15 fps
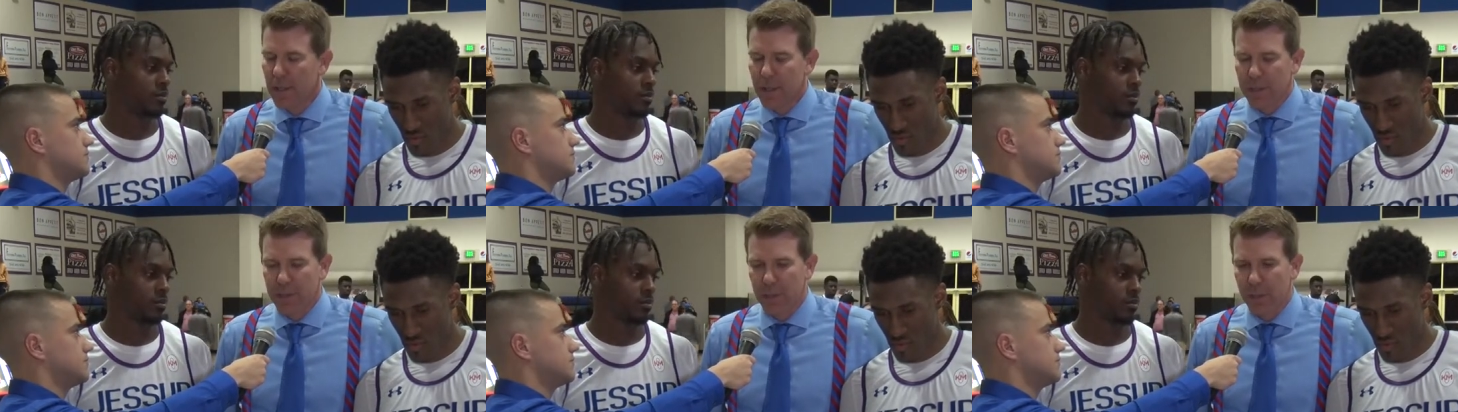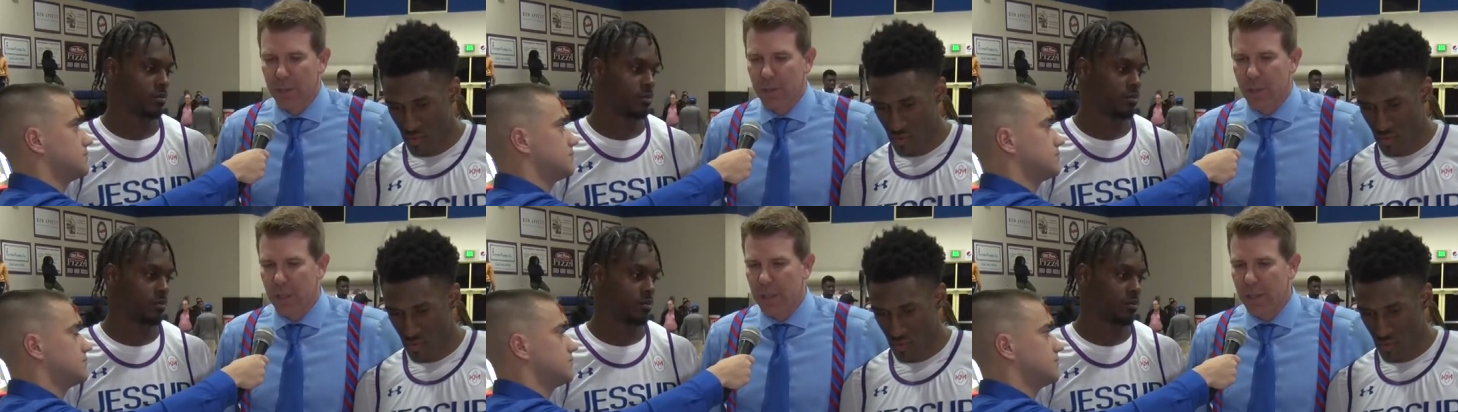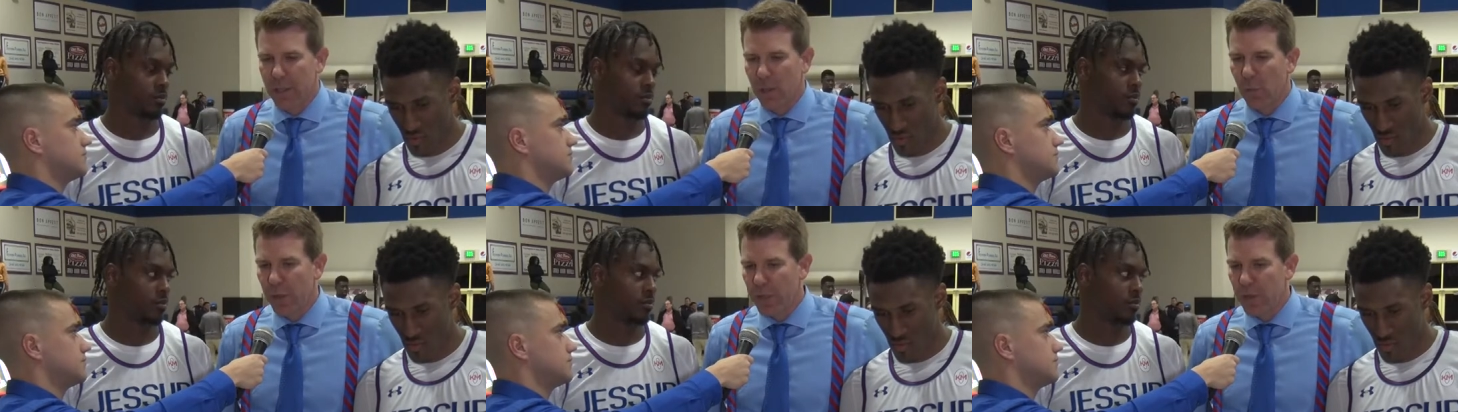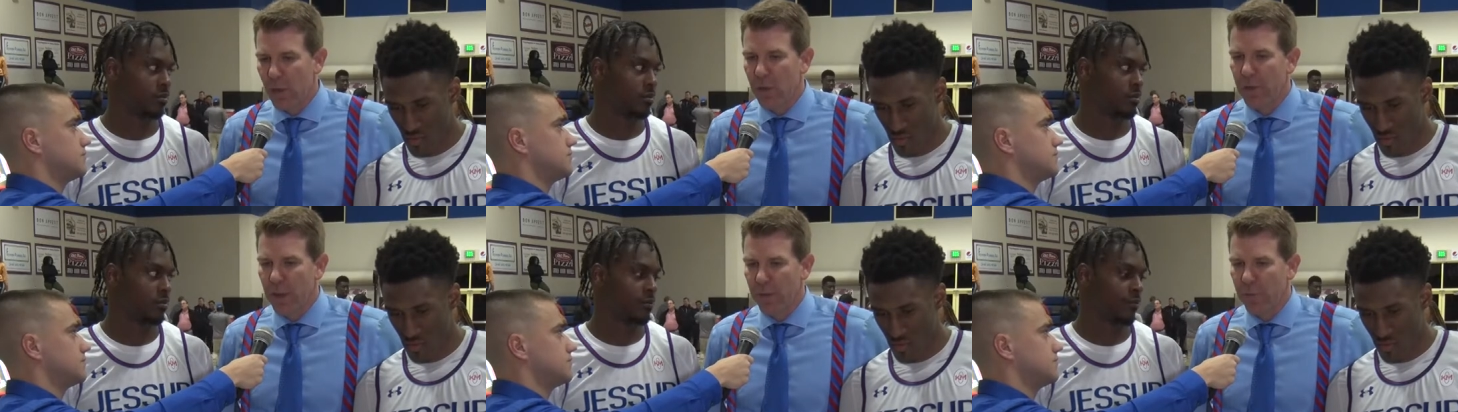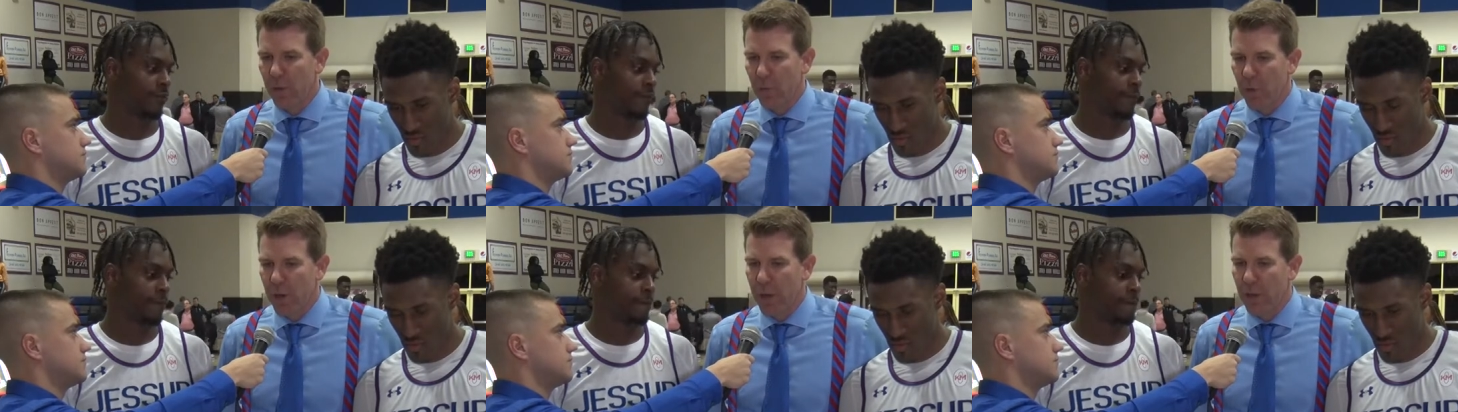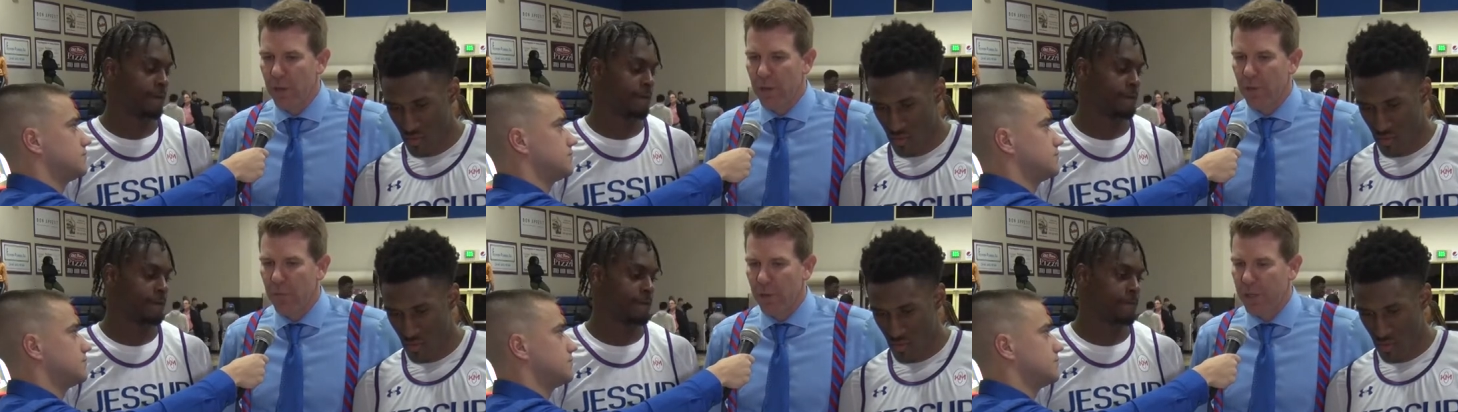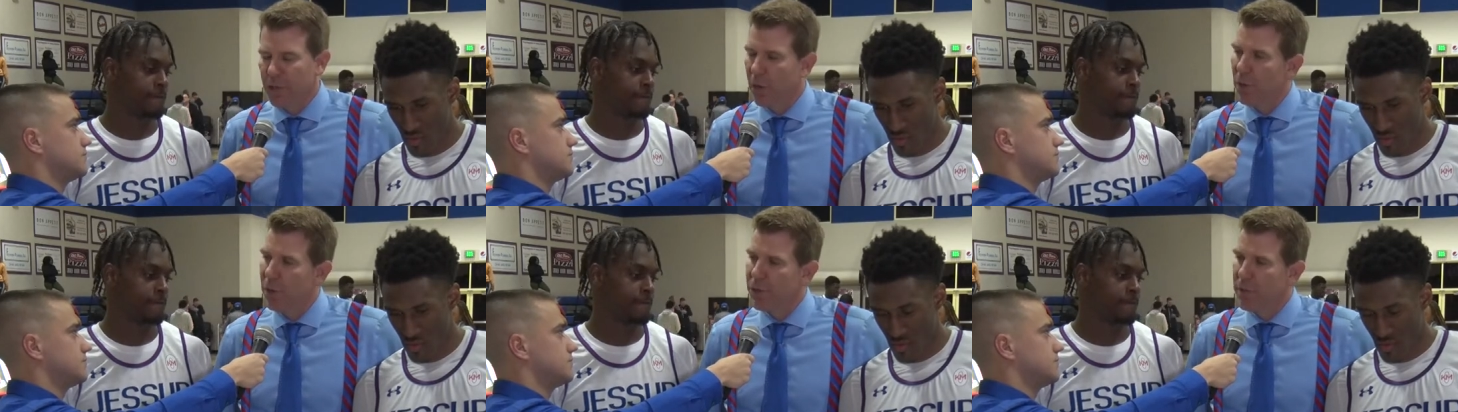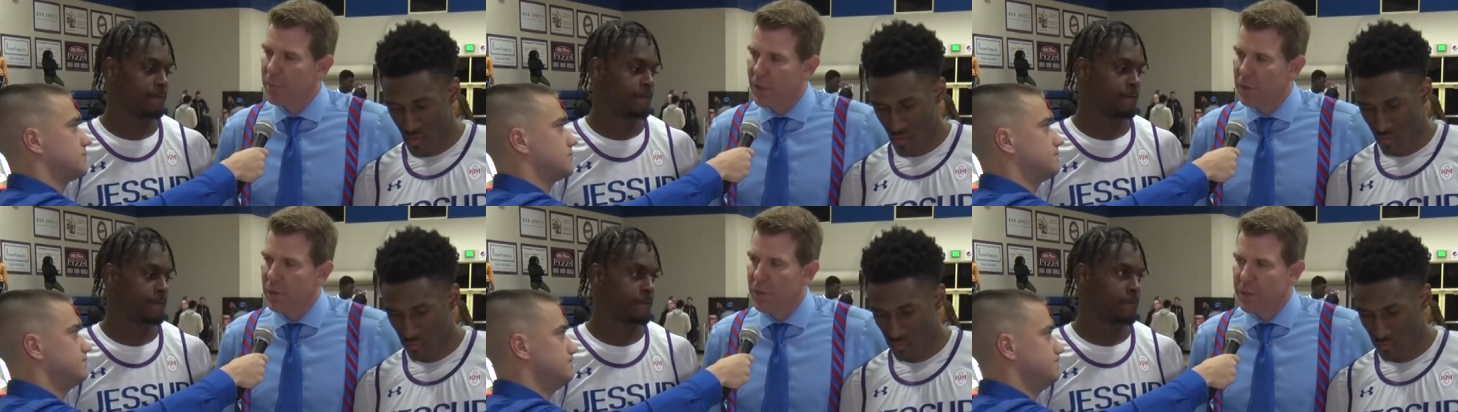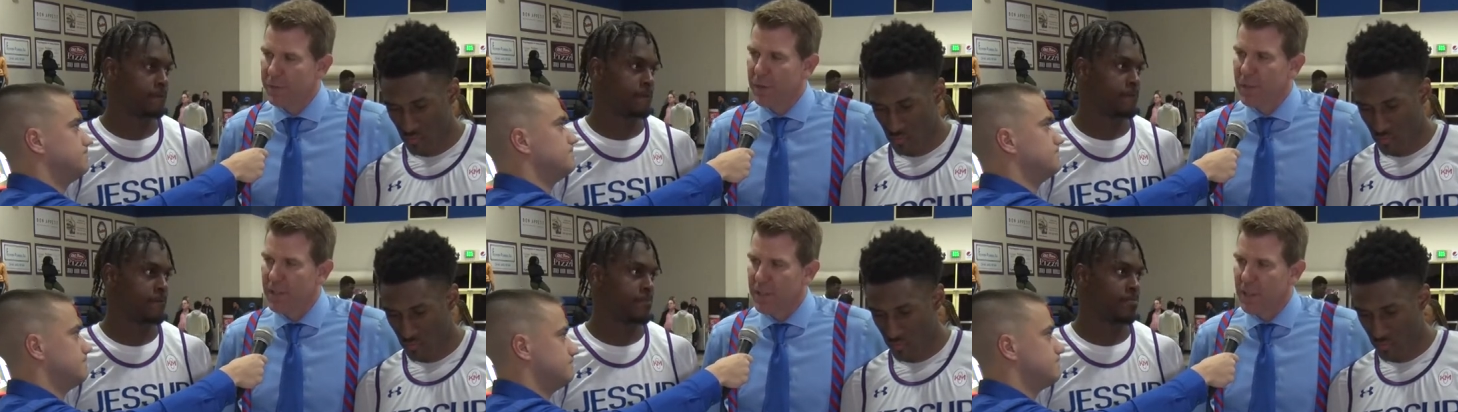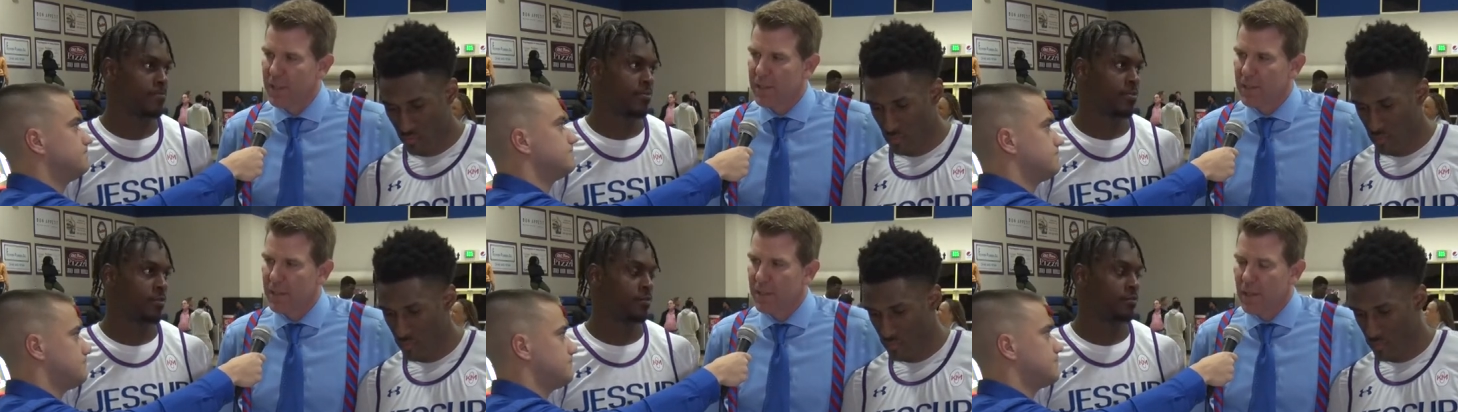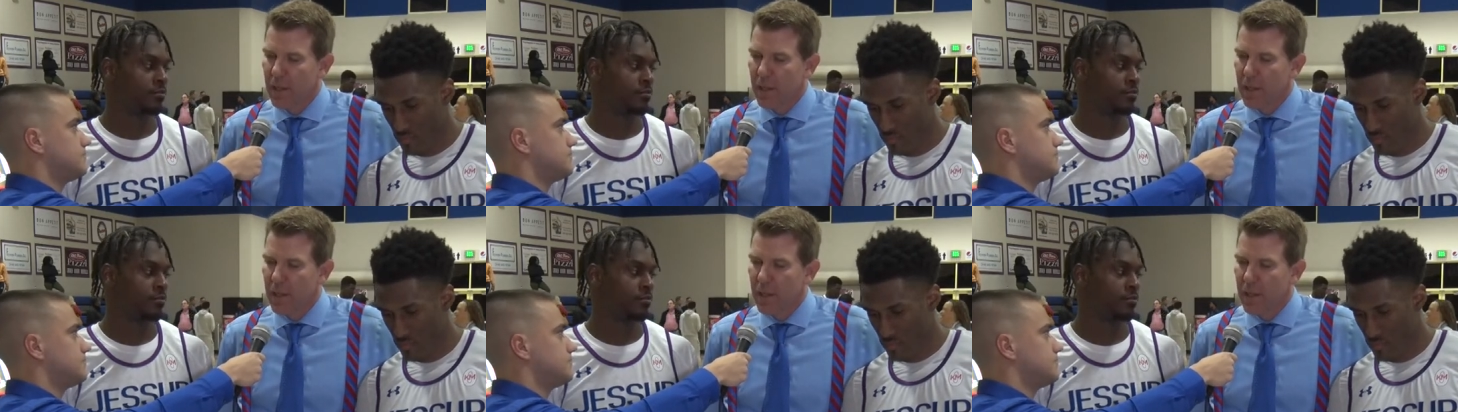Speaker 1: So, uh, you know, we know that if we want to reach our ultimate goals for the season,